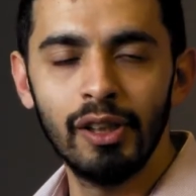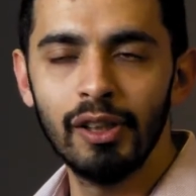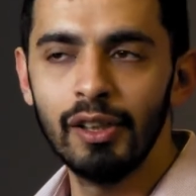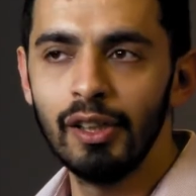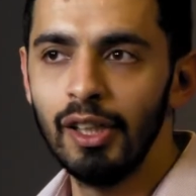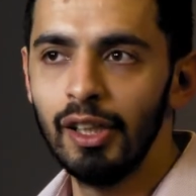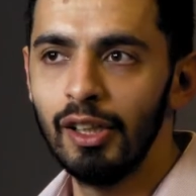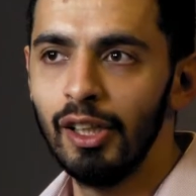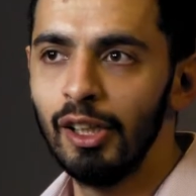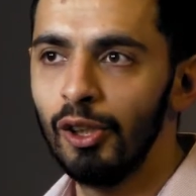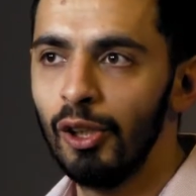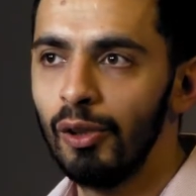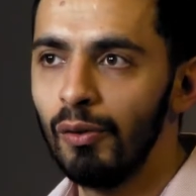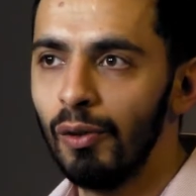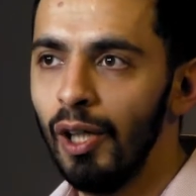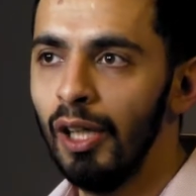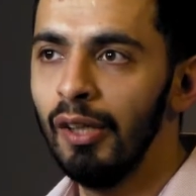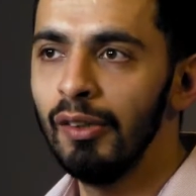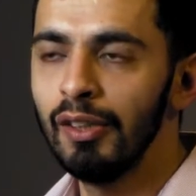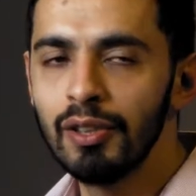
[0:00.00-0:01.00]
And they thought,
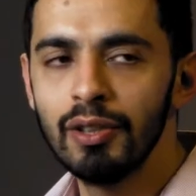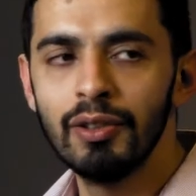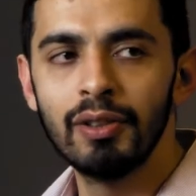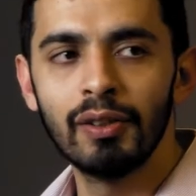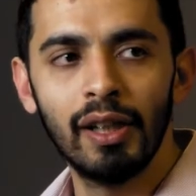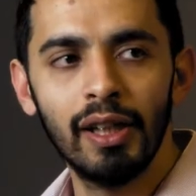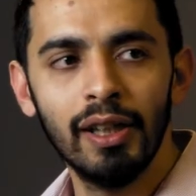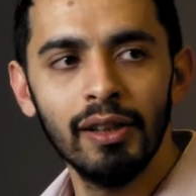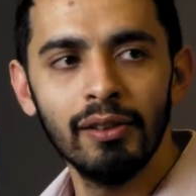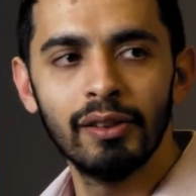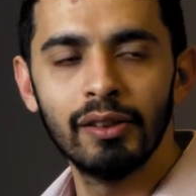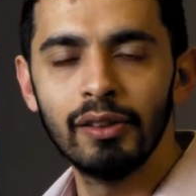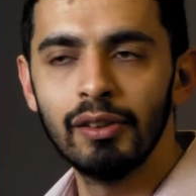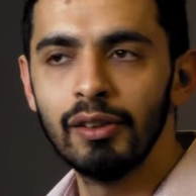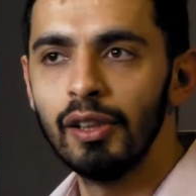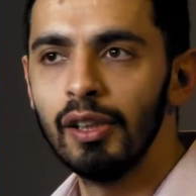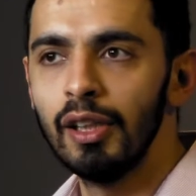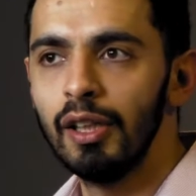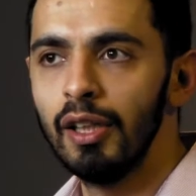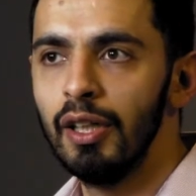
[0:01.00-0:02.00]
wow, this is great, and
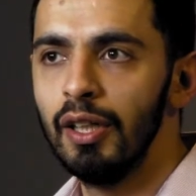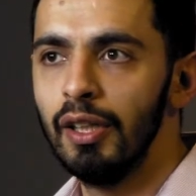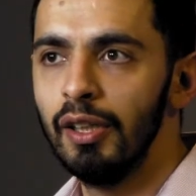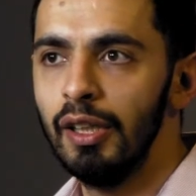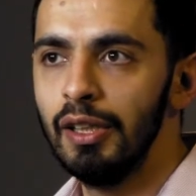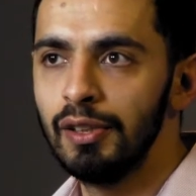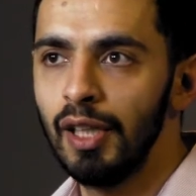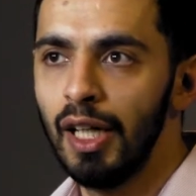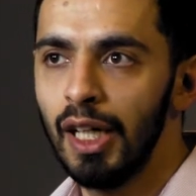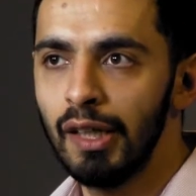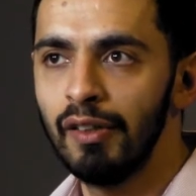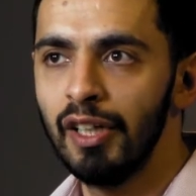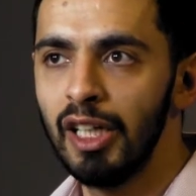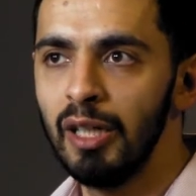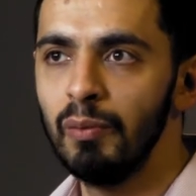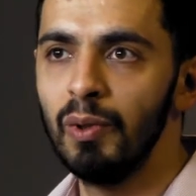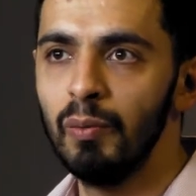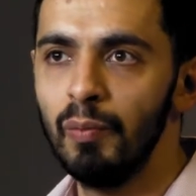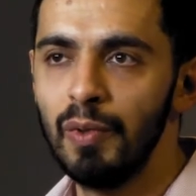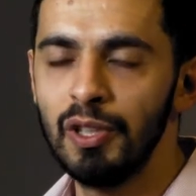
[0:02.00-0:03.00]
these are
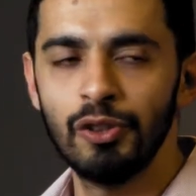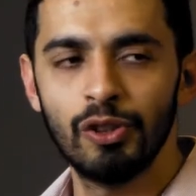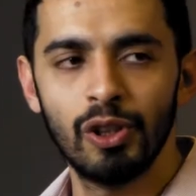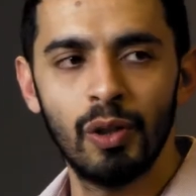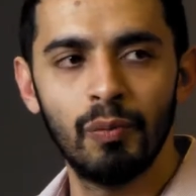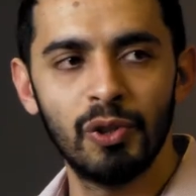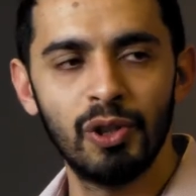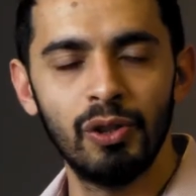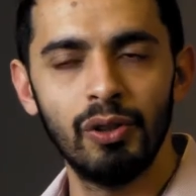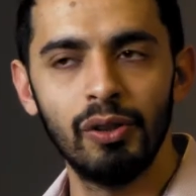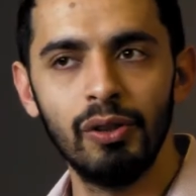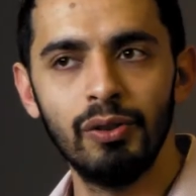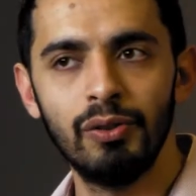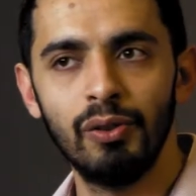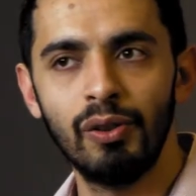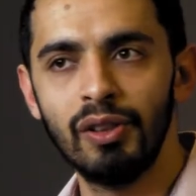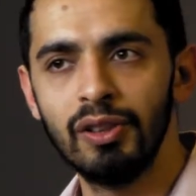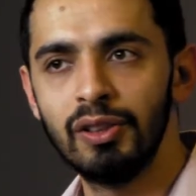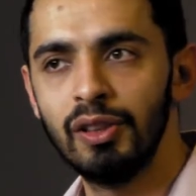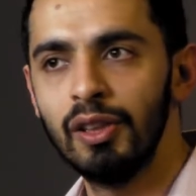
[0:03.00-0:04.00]
credible business opportunities to
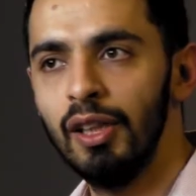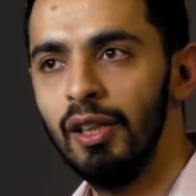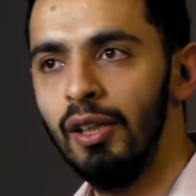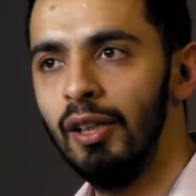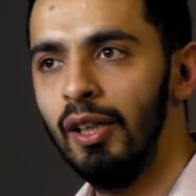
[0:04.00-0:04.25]
consider.